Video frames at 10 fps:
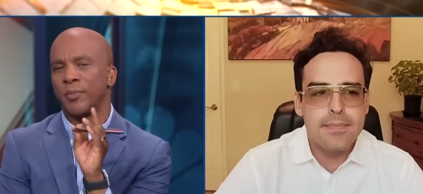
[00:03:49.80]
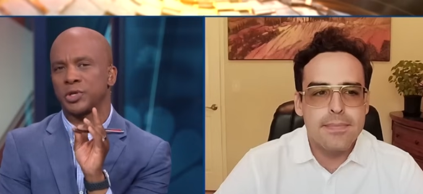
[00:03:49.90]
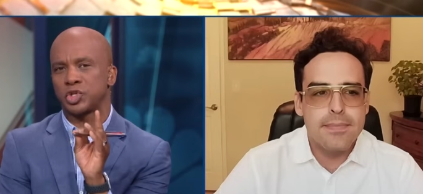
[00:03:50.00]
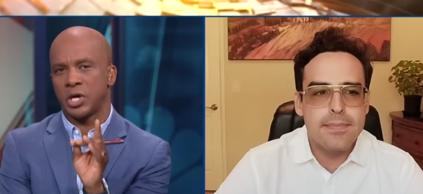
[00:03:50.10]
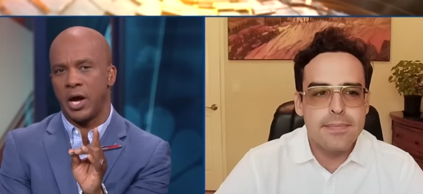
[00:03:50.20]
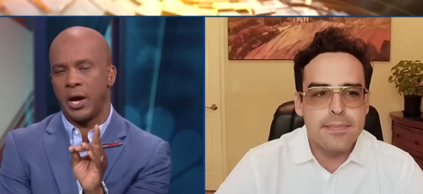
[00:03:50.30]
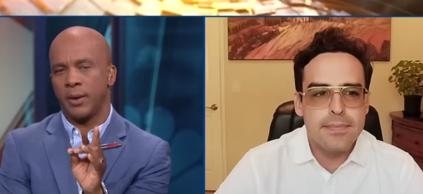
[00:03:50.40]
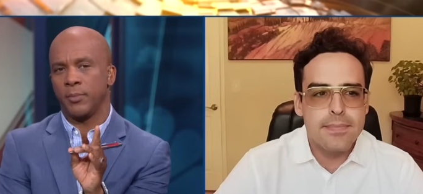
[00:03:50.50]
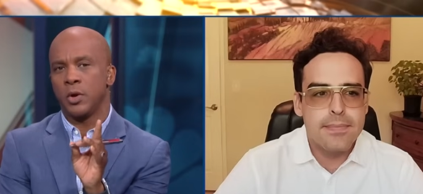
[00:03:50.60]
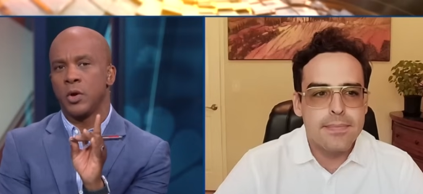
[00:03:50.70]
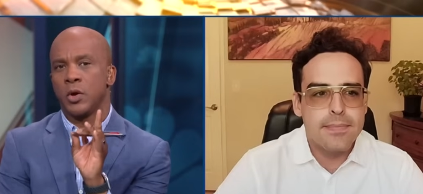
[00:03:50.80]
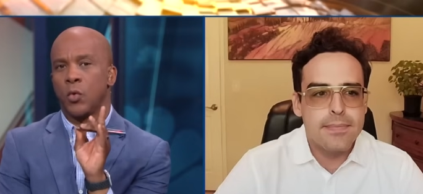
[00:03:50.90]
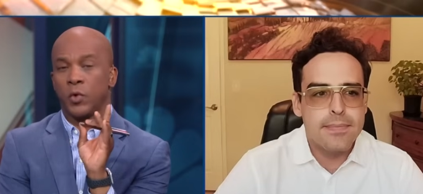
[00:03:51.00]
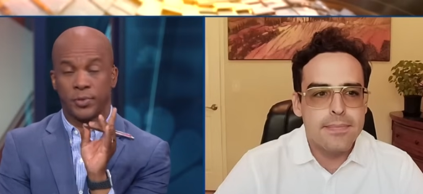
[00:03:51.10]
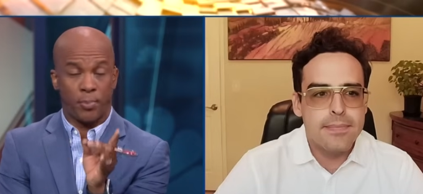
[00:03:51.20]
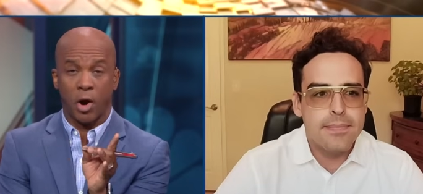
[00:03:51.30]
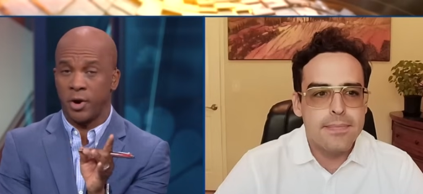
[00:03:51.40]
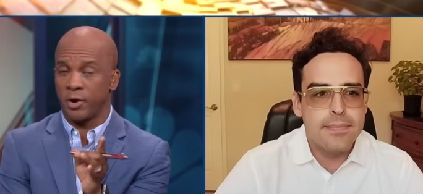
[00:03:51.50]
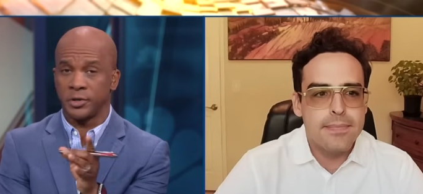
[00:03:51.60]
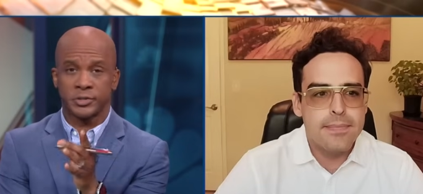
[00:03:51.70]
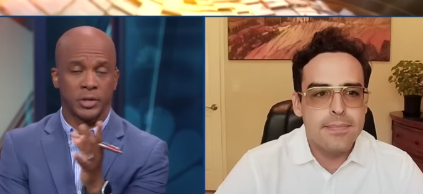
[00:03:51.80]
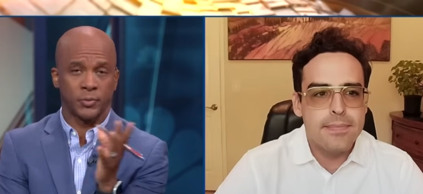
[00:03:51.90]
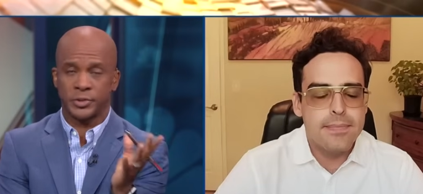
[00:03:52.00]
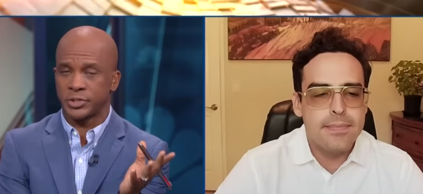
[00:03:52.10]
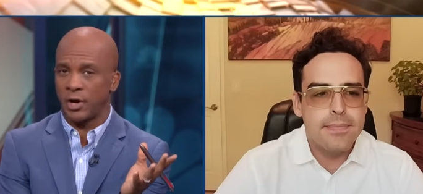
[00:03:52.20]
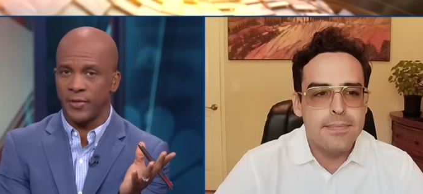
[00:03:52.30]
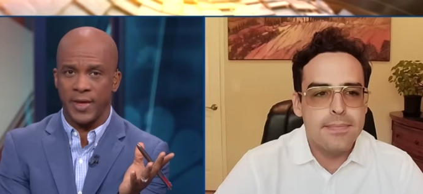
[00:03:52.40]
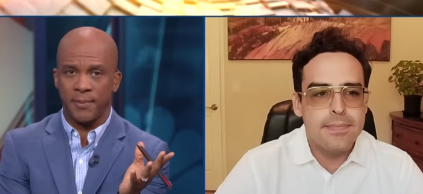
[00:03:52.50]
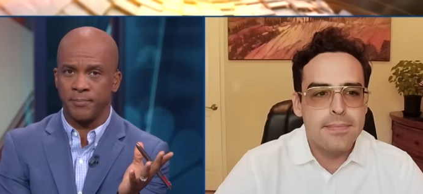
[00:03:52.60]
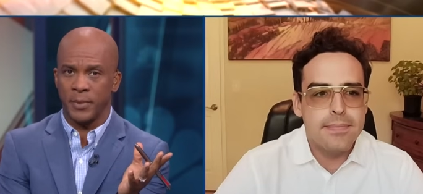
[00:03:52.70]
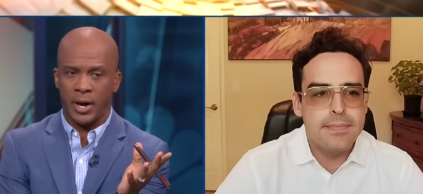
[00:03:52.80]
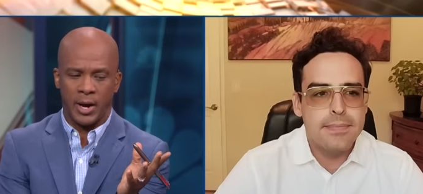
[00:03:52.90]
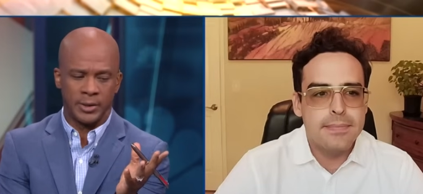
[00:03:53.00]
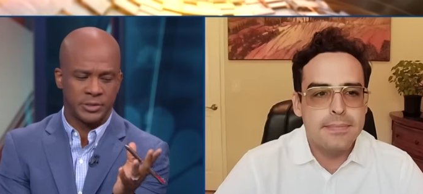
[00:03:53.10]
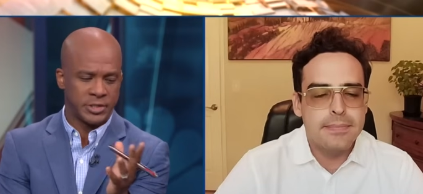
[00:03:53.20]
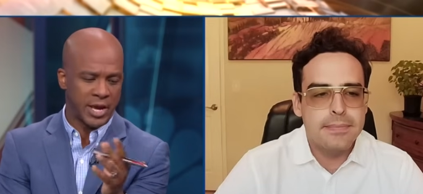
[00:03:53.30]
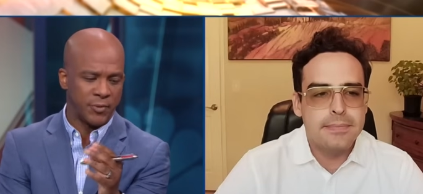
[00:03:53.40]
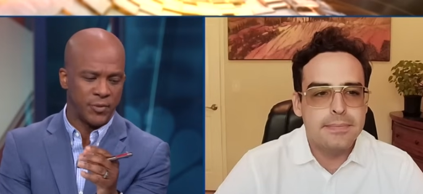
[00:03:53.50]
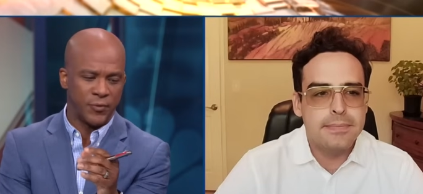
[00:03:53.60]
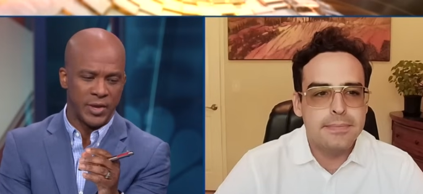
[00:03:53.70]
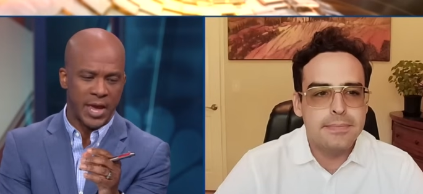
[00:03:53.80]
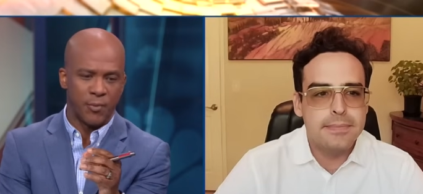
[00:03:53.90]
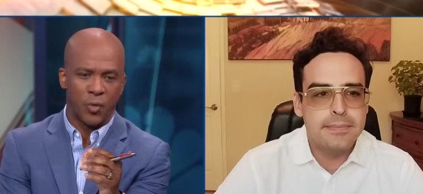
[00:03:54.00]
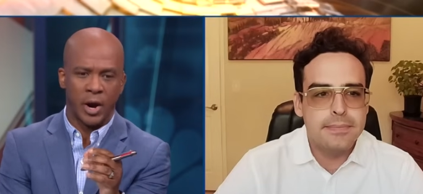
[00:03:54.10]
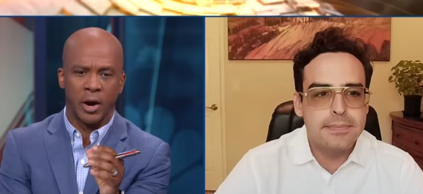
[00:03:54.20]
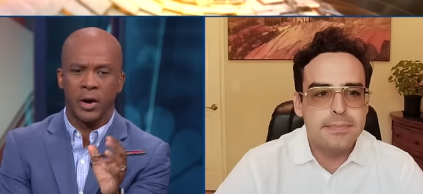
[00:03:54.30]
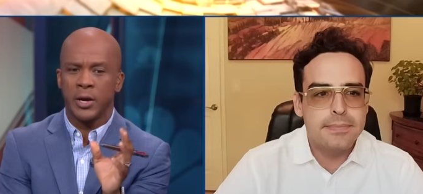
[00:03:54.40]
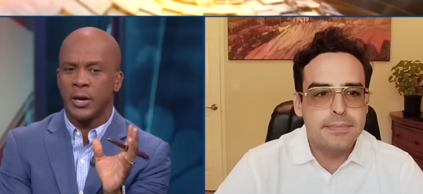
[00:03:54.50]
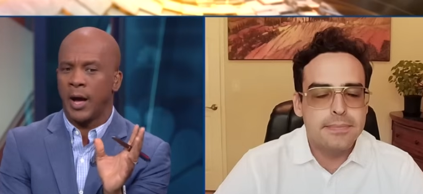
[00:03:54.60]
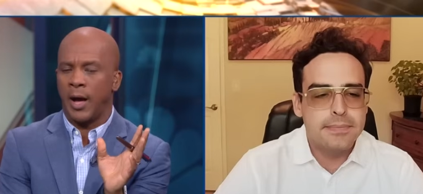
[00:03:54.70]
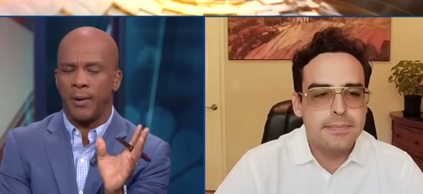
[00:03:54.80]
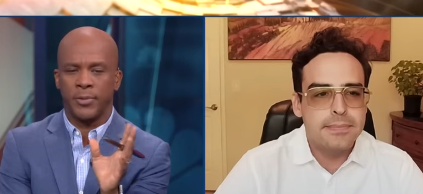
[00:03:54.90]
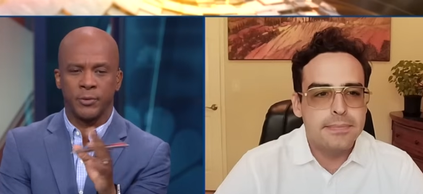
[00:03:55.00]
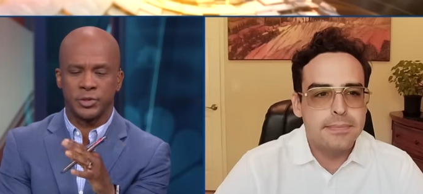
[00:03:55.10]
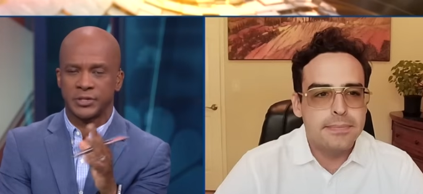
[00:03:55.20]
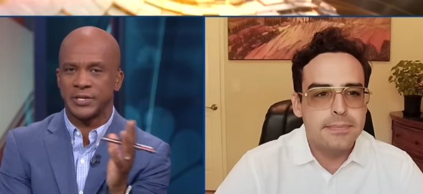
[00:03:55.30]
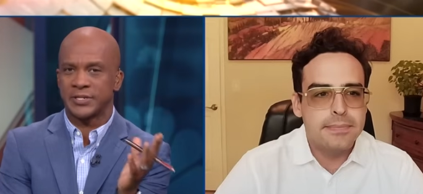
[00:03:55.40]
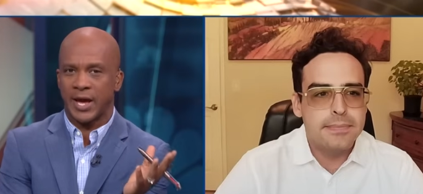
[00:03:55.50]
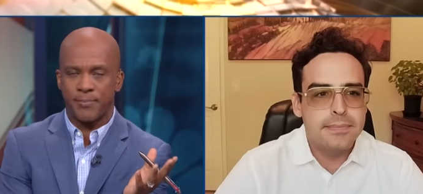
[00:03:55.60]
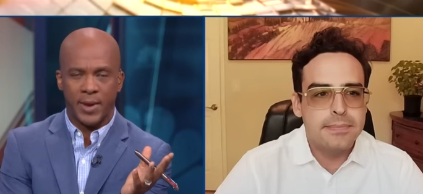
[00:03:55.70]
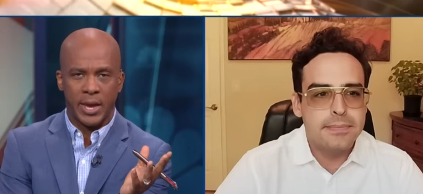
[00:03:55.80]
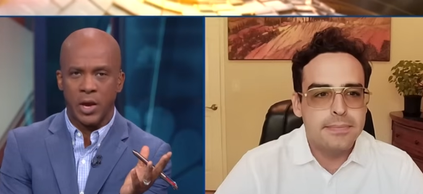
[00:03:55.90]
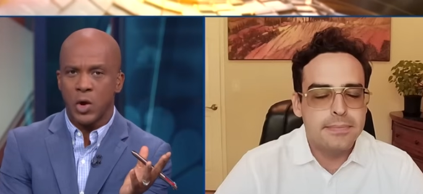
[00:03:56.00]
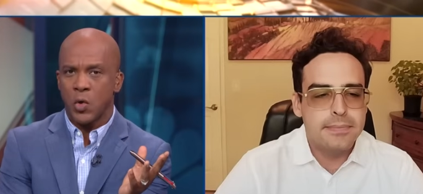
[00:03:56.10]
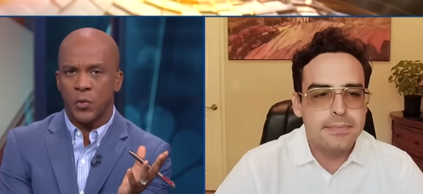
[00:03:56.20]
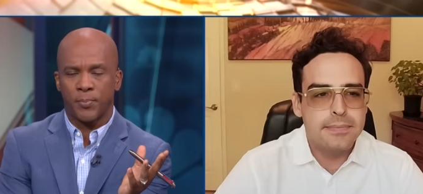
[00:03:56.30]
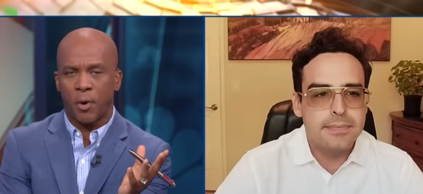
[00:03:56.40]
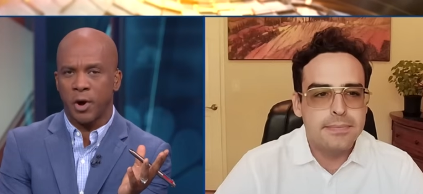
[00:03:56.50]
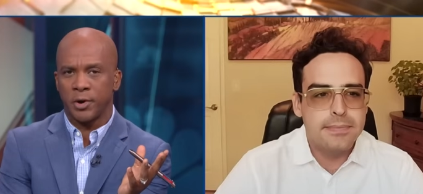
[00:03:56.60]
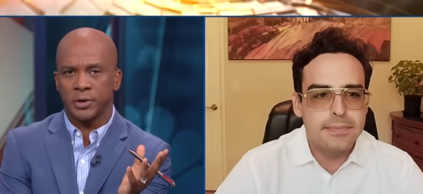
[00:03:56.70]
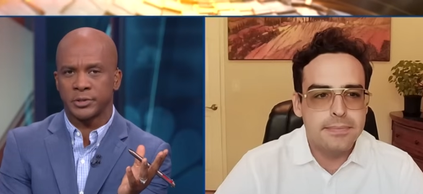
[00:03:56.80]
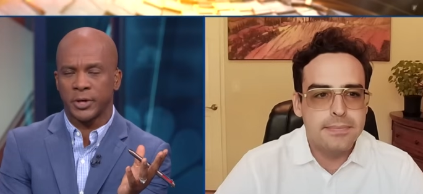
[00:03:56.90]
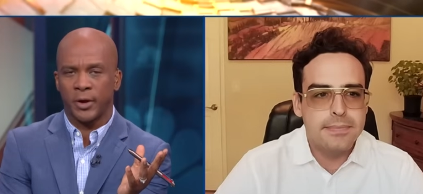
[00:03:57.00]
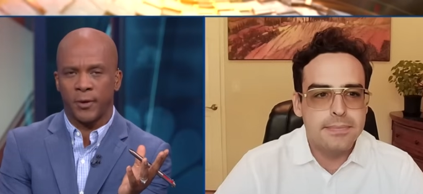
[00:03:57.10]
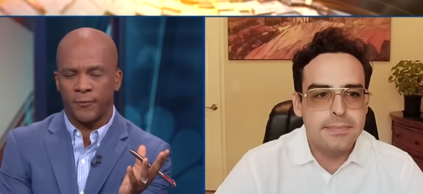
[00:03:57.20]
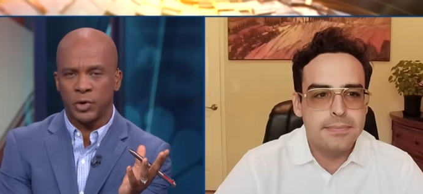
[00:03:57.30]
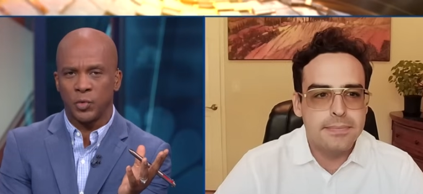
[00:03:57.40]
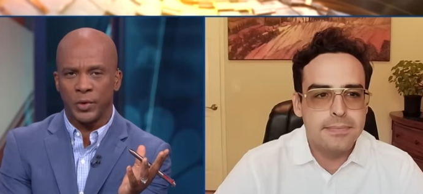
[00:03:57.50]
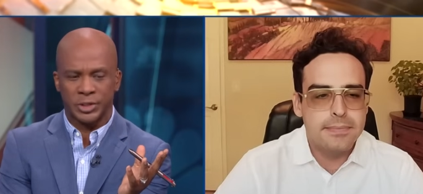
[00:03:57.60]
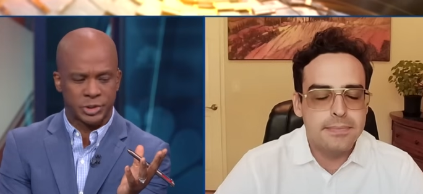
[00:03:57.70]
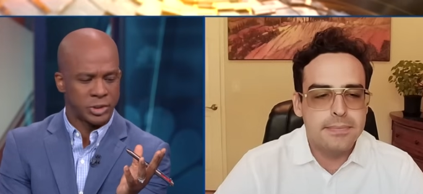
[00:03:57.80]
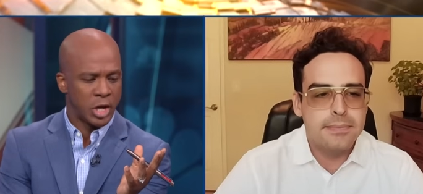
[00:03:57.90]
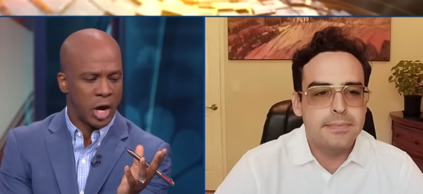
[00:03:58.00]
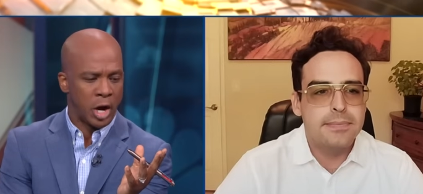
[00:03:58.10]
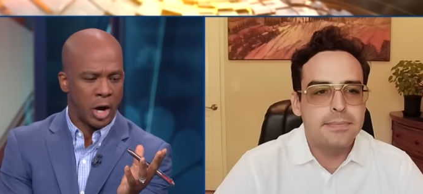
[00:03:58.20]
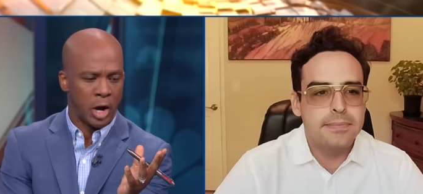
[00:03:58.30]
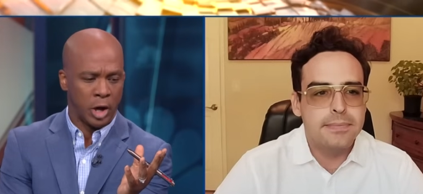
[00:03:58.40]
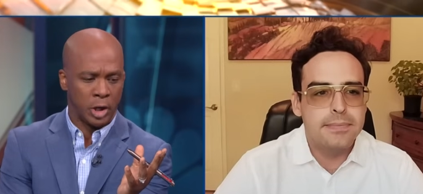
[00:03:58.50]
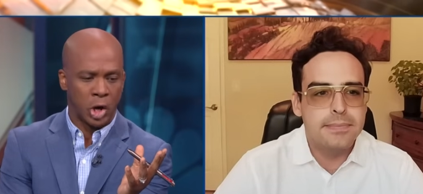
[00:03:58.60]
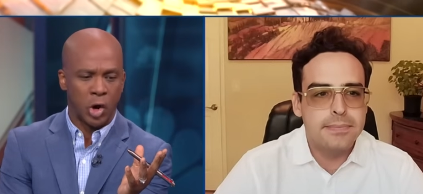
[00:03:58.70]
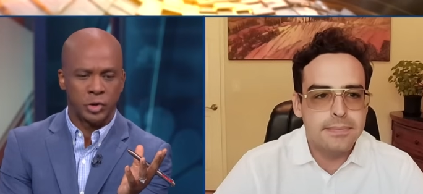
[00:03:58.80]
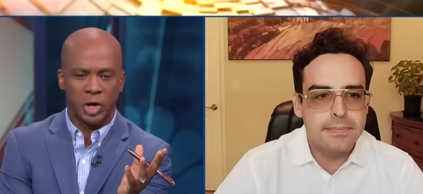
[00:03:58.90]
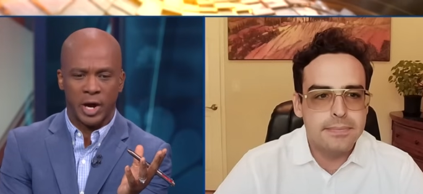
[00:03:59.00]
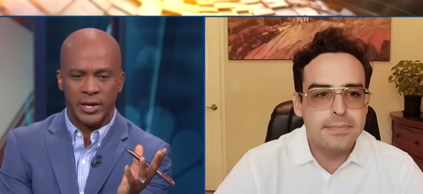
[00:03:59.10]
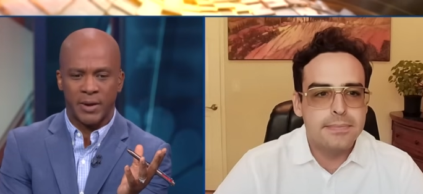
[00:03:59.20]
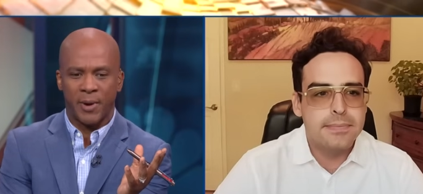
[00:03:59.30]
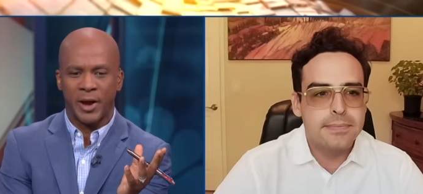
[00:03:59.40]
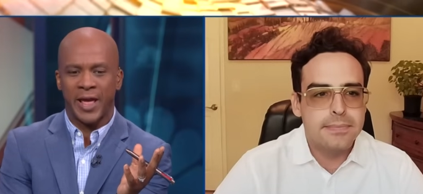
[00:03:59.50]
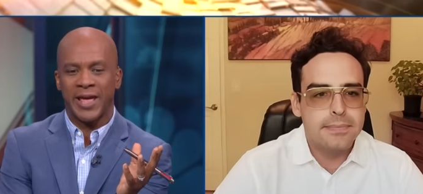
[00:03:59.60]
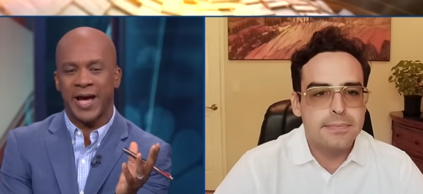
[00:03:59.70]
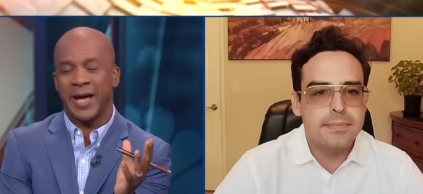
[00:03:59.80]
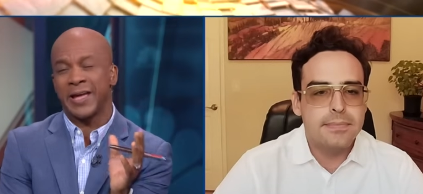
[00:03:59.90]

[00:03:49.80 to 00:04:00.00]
Speaker 1: much time with partners, like we saw them uh, today with VMware, um, they were just in Taipei with partners a, a few weeks ago talking about A I,